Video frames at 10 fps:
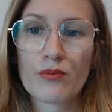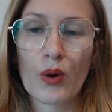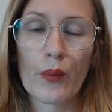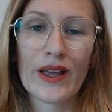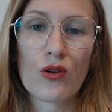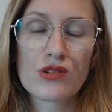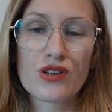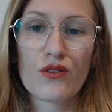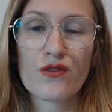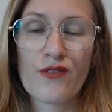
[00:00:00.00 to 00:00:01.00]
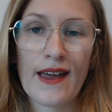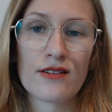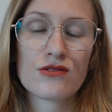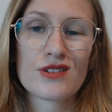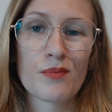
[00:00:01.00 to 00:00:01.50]
but we also
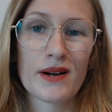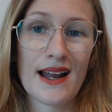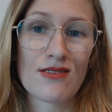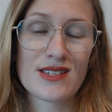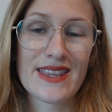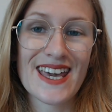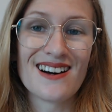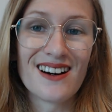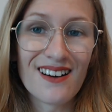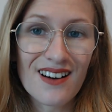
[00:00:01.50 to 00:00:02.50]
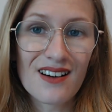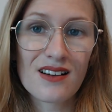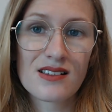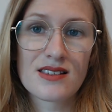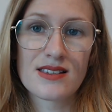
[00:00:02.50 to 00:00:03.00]
fail to pronounce the
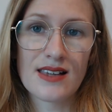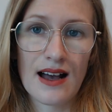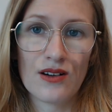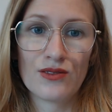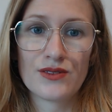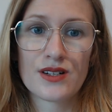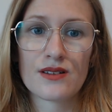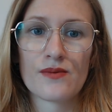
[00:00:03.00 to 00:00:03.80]
R sound.